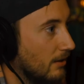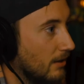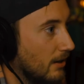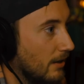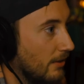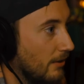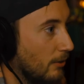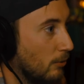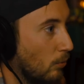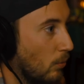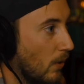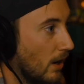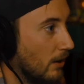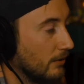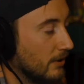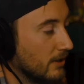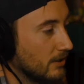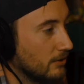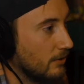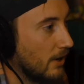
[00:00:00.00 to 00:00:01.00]
their
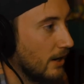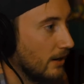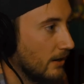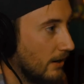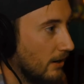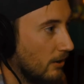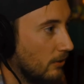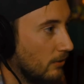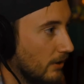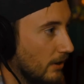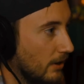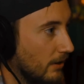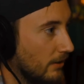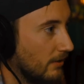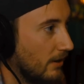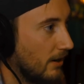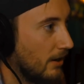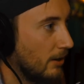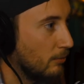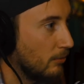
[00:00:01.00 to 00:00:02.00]
wellness right now in a
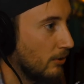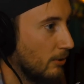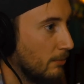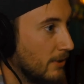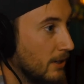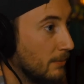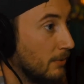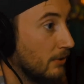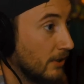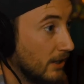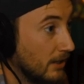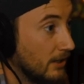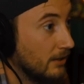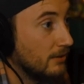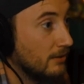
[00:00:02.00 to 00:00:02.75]
time where people need it.